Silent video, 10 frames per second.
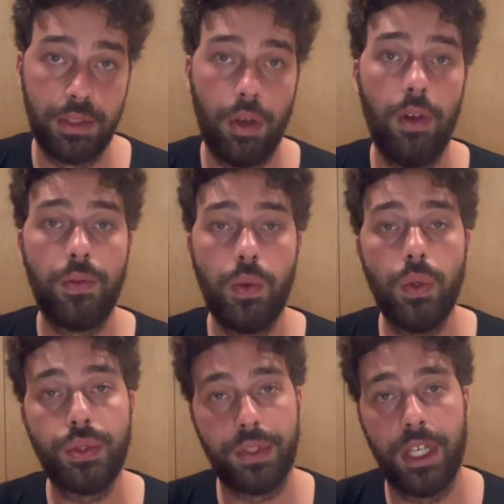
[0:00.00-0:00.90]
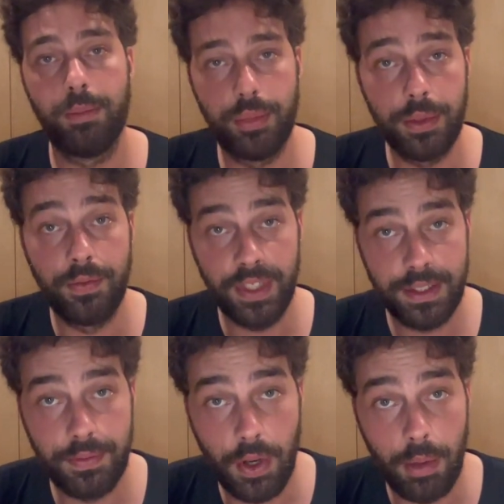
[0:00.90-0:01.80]
Of course, you can put this
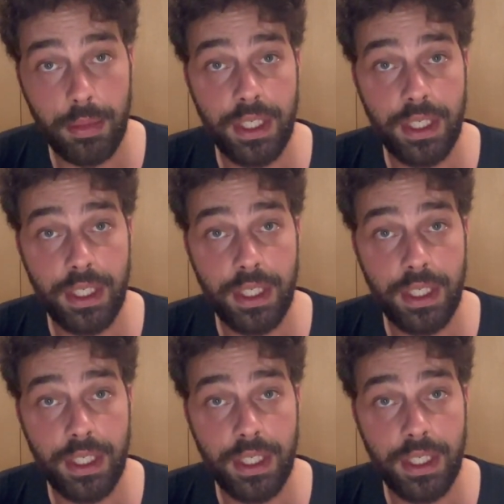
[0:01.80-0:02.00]
form